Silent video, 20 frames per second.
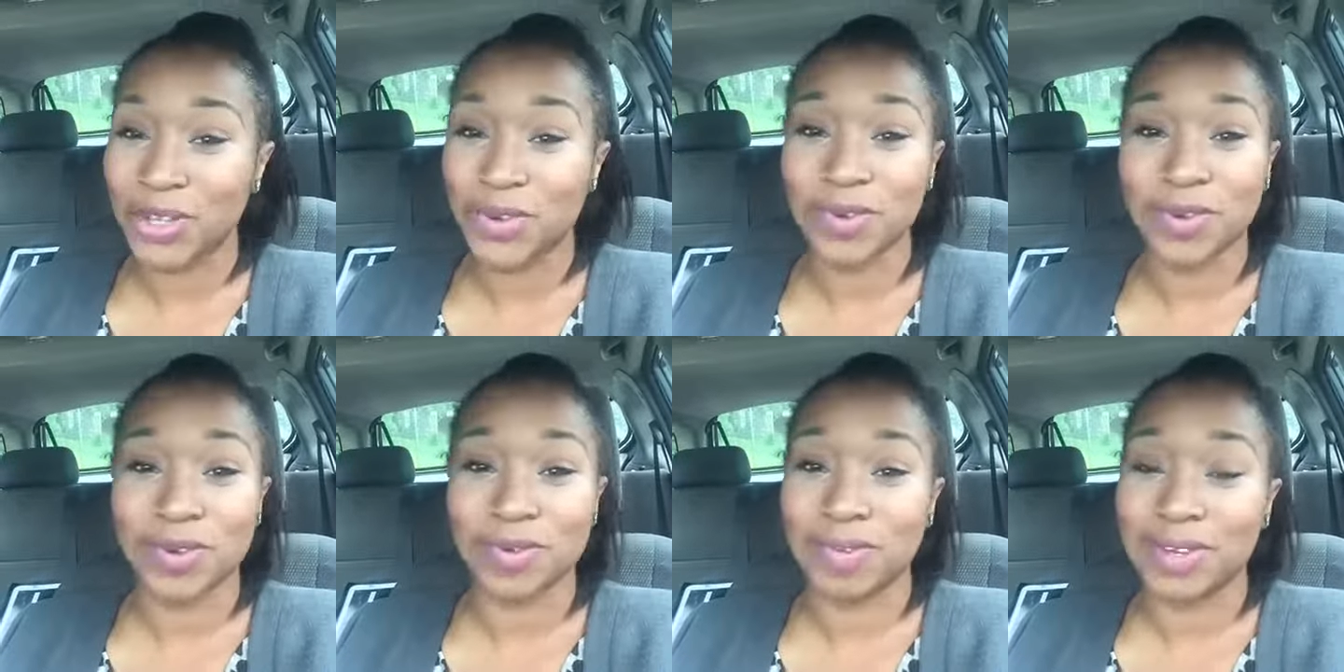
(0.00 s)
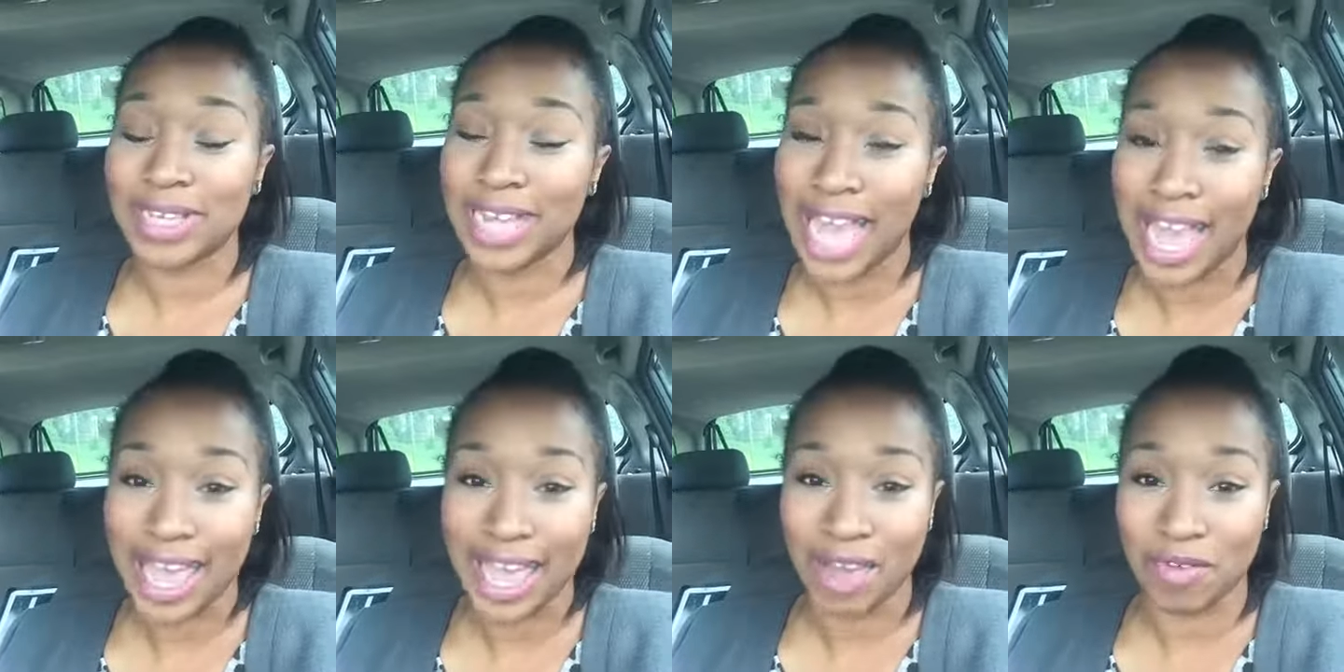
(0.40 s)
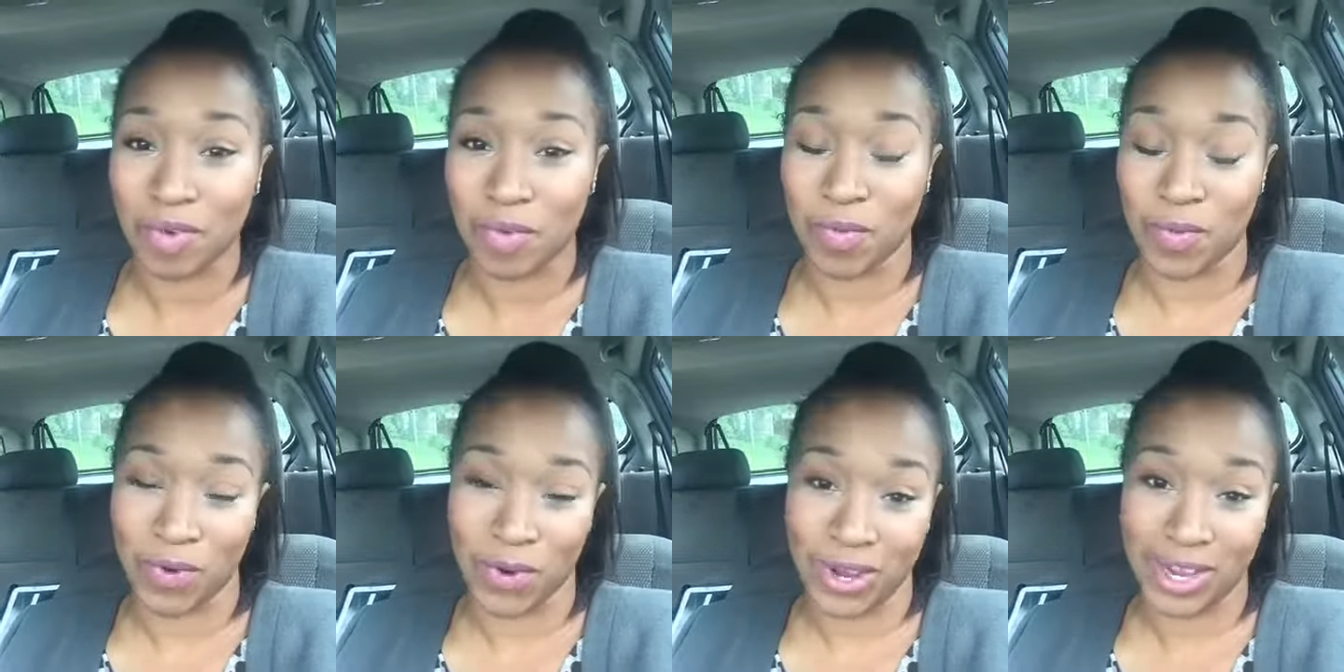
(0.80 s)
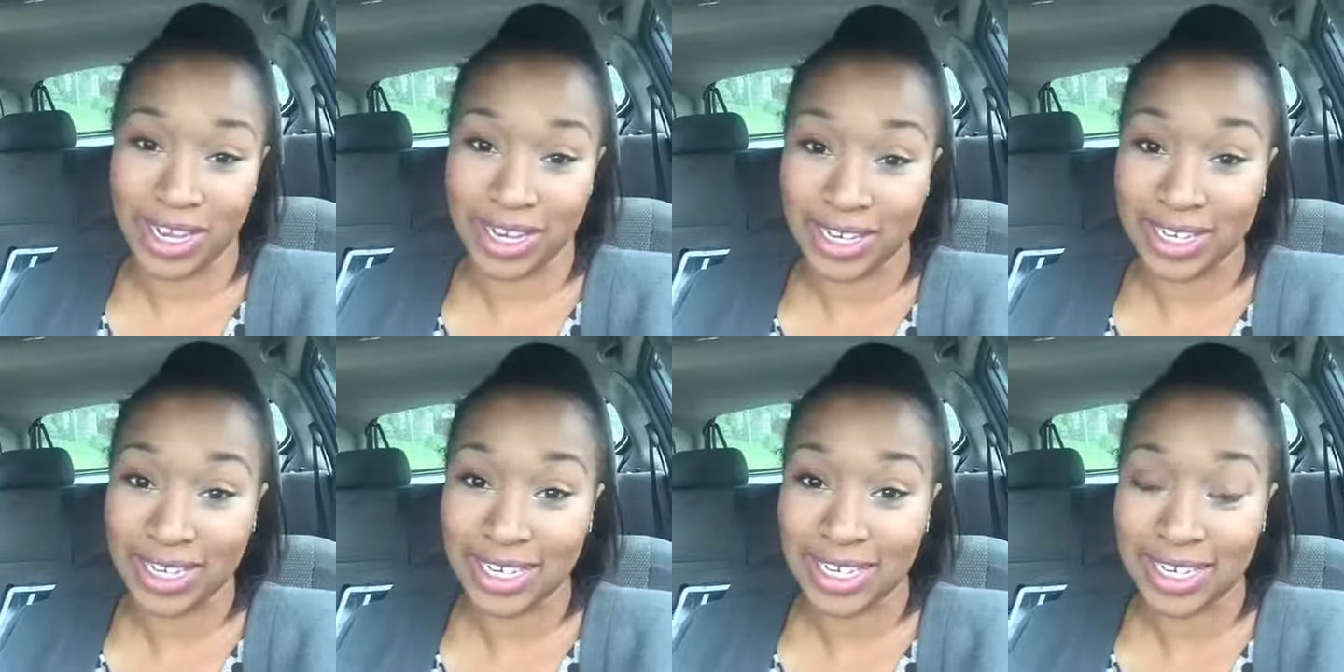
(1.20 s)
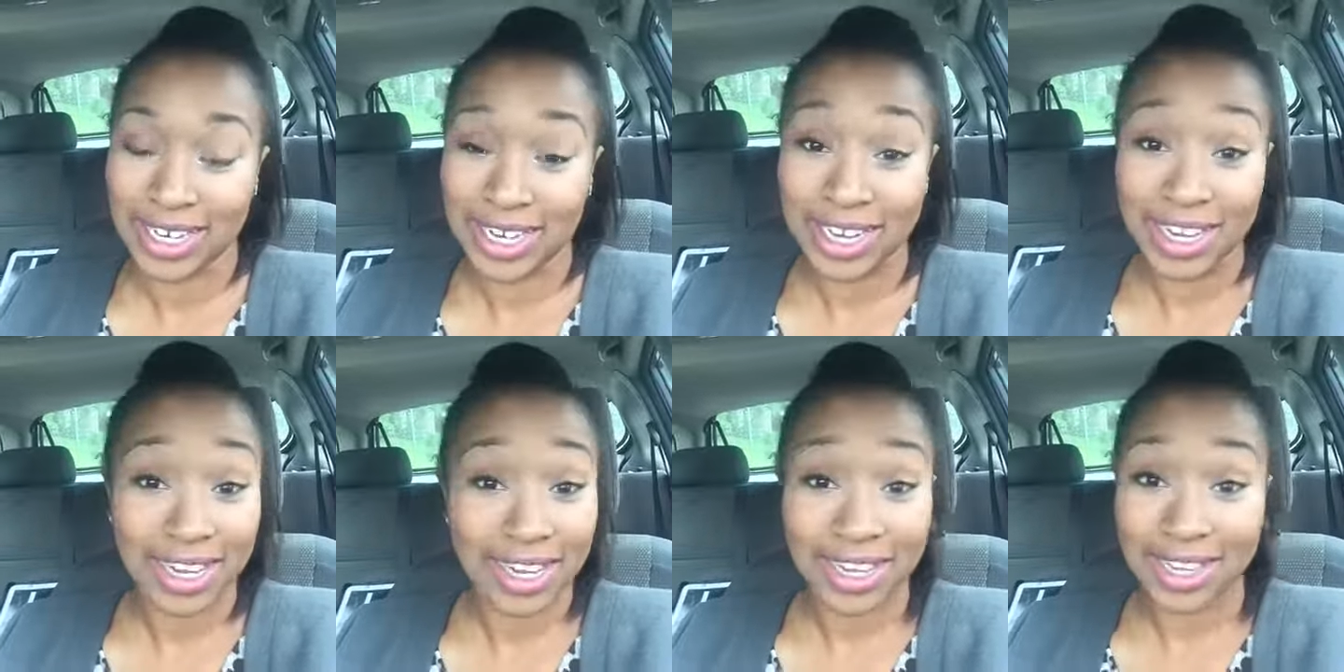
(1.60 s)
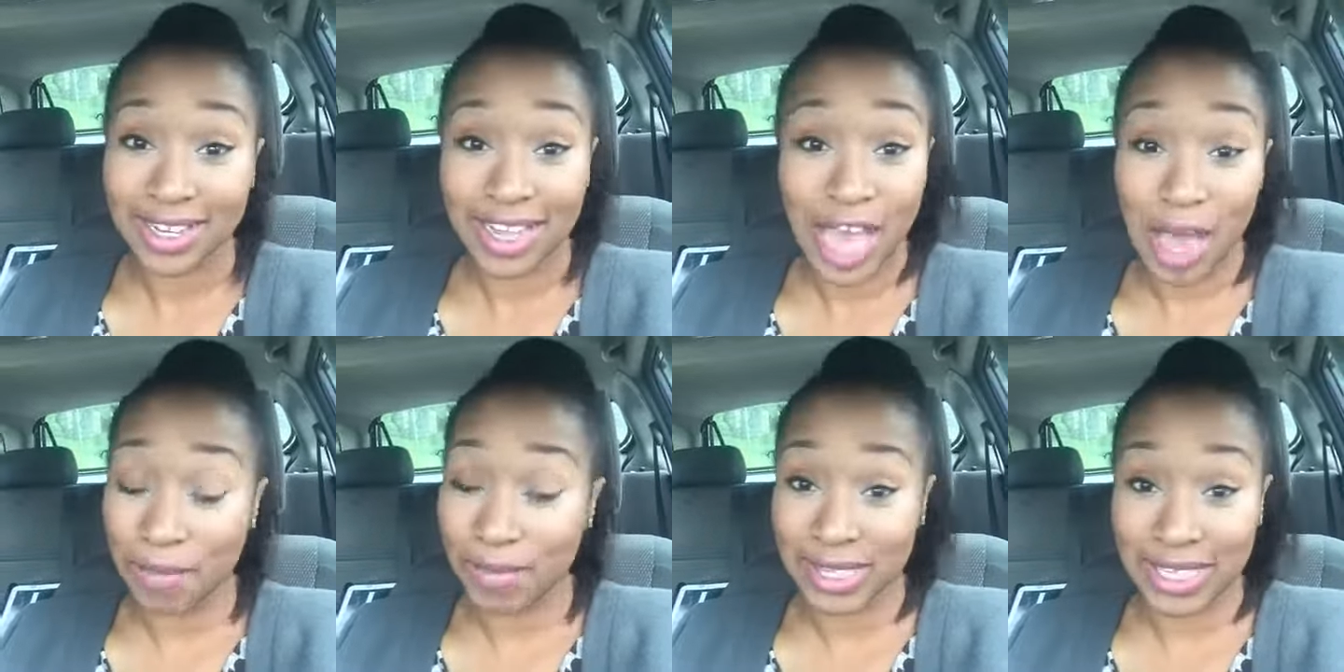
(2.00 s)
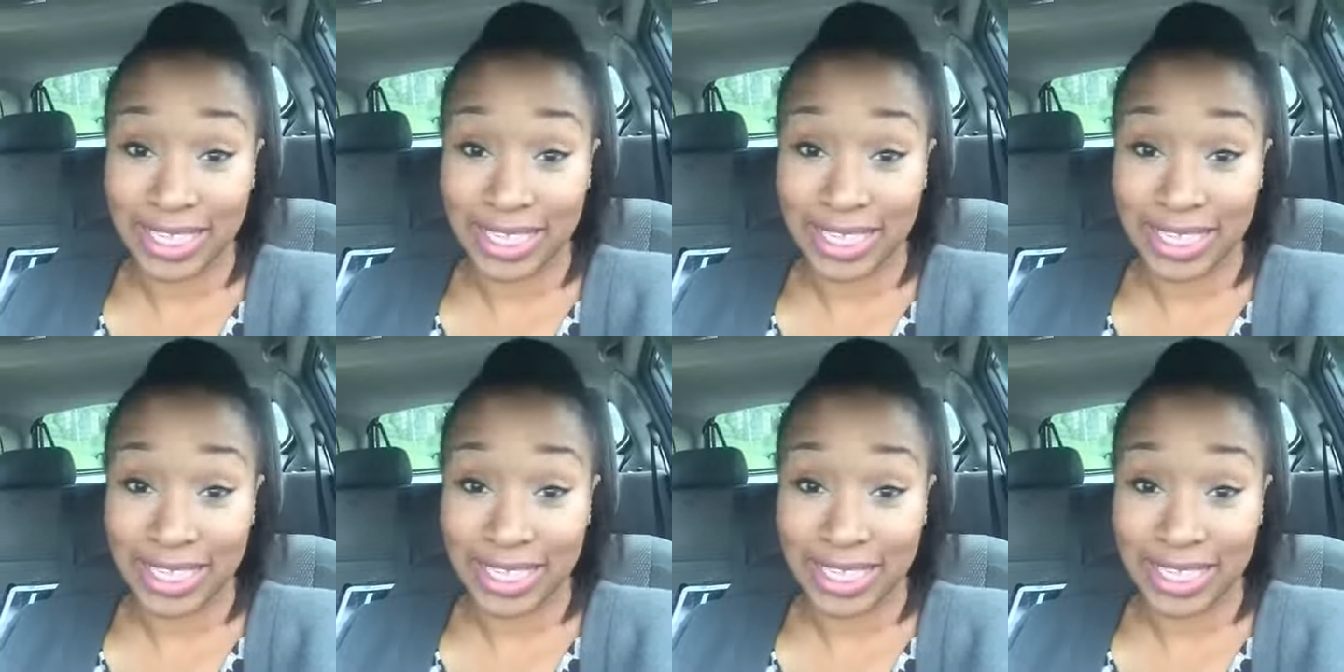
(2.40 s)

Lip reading: you do not have a mortgage. I'm going to